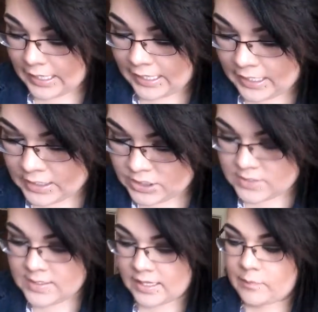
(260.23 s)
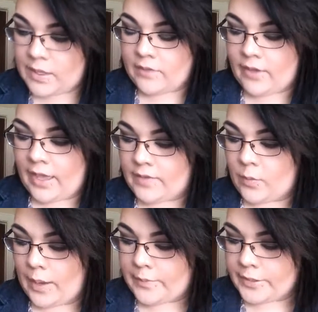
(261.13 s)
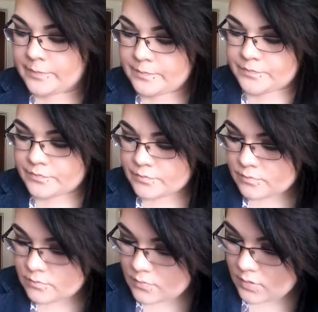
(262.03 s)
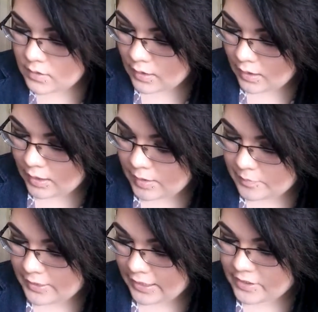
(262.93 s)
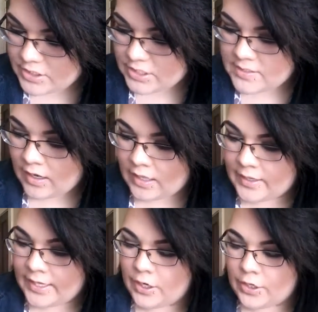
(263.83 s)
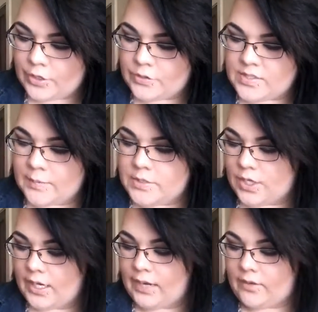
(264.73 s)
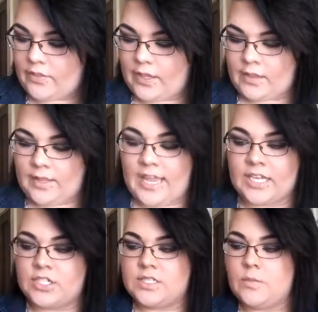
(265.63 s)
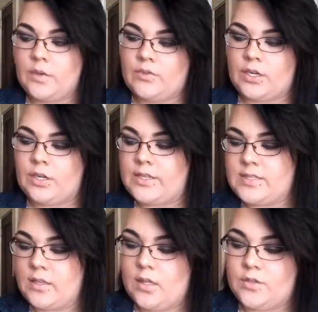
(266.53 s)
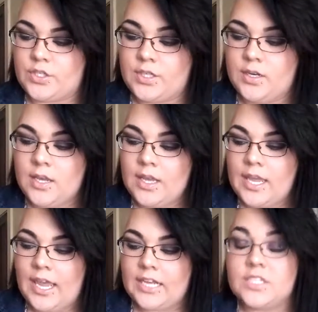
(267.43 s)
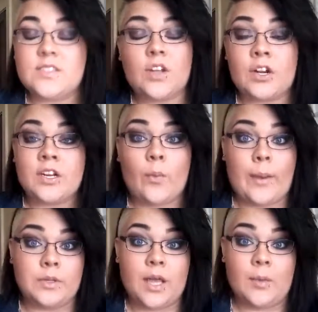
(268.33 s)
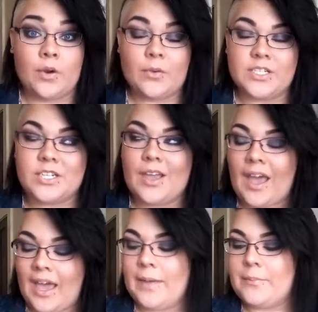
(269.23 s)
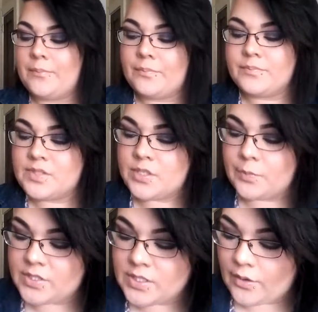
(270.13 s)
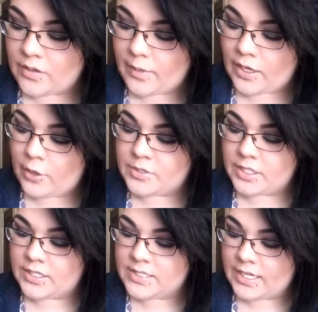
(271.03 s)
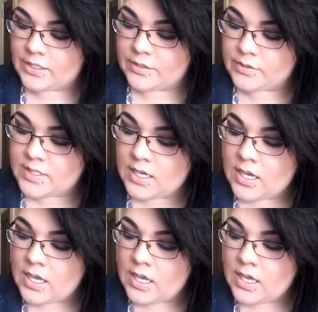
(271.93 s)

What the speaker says: And she's not that big of a heavy webber. Now that she's got like her new substrate and everything, like I just moved her into this enclosure, and she's starting to web a lot more, which I'm super stoked about. I hope she continues.